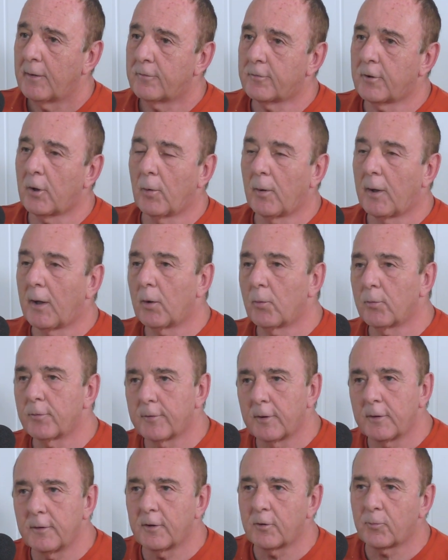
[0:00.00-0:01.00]
So I
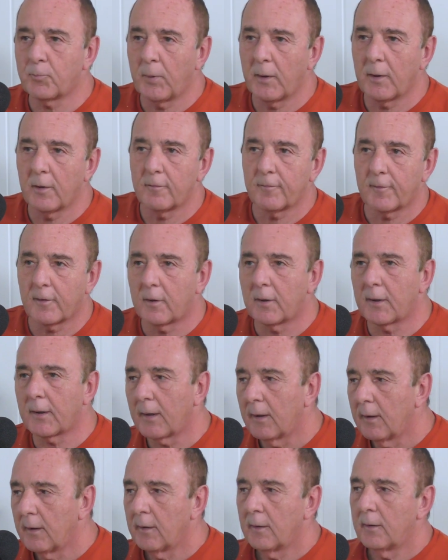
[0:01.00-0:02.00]
was in this bit of
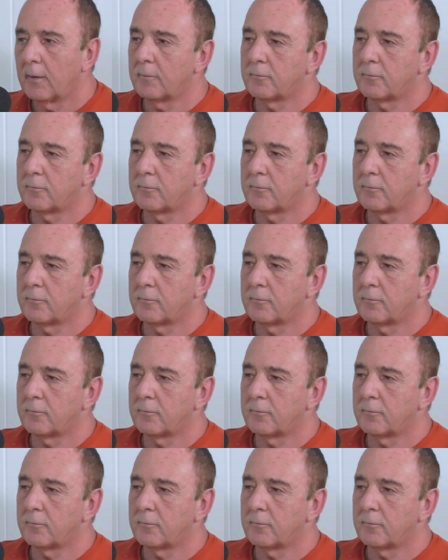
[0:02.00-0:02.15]
like,